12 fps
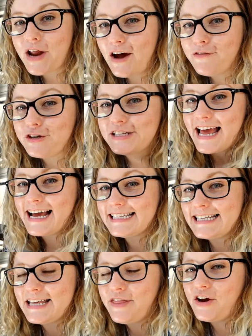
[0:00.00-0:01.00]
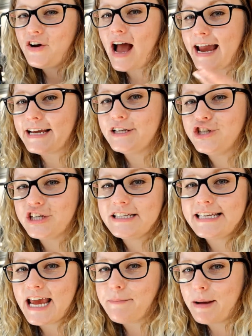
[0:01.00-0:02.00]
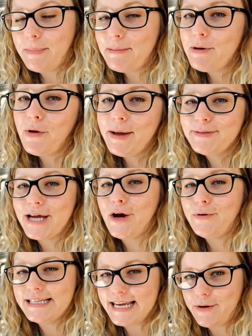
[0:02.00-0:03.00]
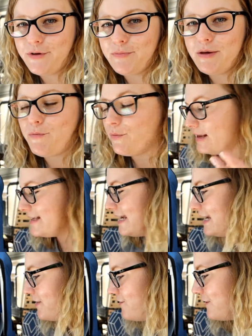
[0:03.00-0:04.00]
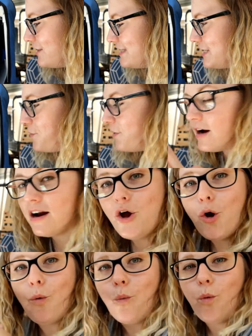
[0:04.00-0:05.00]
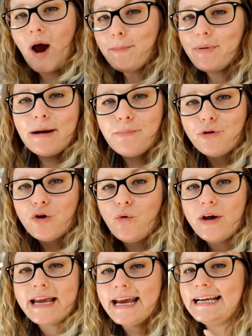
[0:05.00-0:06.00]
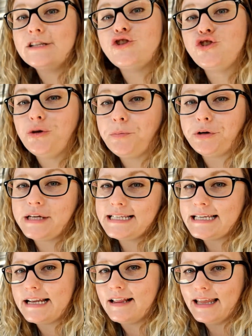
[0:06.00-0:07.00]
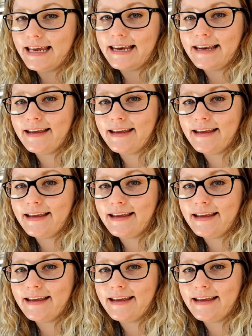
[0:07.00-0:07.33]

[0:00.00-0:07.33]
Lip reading: now if there's an accident in there, I can just take my baby wipes I always take with me when we take the ferrets anywhere, wipe it up real quick, and it's super easy to clean.